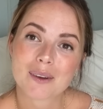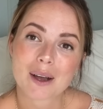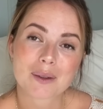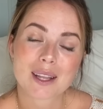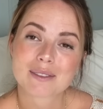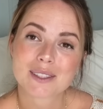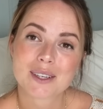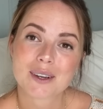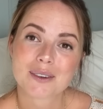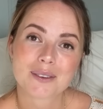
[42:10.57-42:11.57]
I would love to
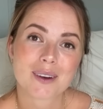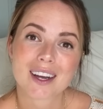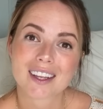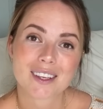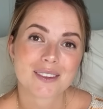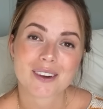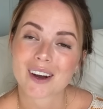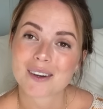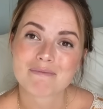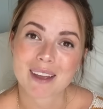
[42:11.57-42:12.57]
know what you
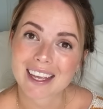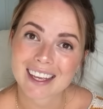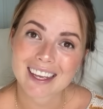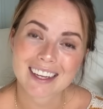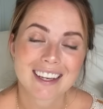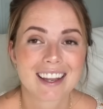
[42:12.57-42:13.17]
are making.